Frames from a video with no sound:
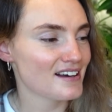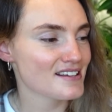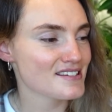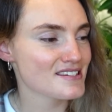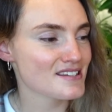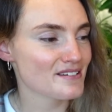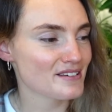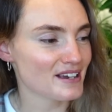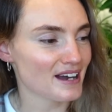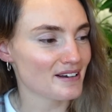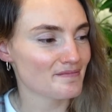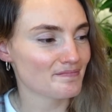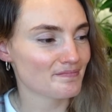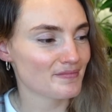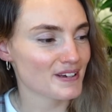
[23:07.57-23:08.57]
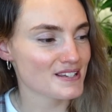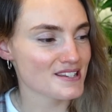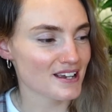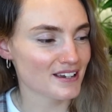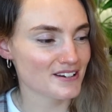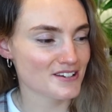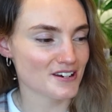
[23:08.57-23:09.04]
So yeah, a
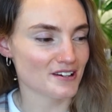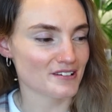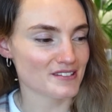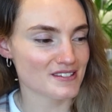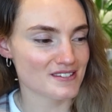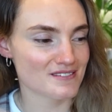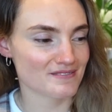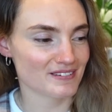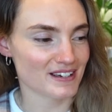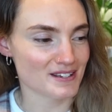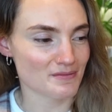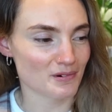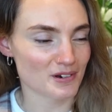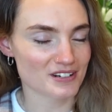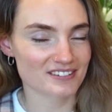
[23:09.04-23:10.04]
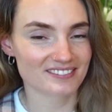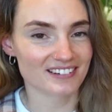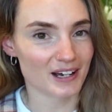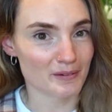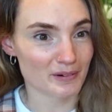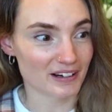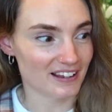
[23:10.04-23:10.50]
second chance is what
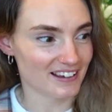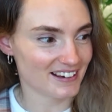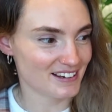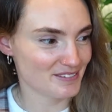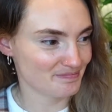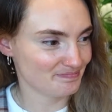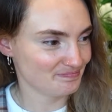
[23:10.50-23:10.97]
I would like.